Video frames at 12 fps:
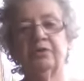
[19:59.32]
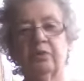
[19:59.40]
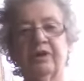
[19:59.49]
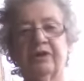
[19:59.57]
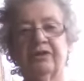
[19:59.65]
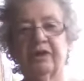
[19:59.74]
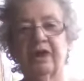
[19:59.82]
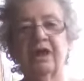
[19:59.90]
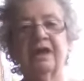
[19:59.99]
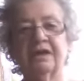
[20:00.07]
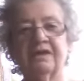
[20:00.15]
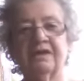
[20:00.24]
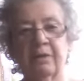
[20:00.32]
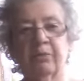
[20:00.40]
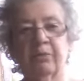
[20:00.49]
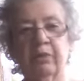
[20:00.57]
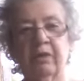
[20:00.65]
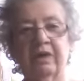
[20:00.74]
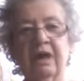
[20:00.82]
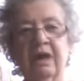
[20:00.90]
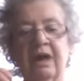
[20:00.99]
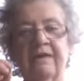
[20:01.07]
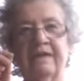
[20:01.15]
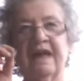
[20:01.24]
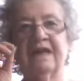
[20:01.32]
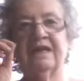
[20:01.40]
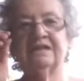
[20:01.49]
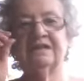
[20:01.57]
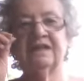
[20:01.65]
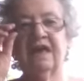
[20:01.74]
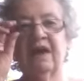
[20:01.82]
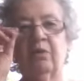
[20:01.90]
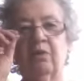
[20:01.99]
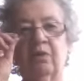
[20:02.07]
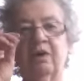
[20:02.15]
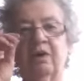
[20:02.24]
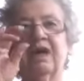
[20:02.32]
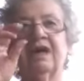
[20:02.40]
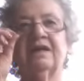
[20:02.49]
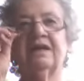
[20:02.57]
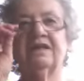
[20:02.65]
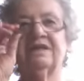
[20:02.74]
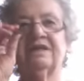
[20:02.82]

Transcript: with egg tempera. And that is how it's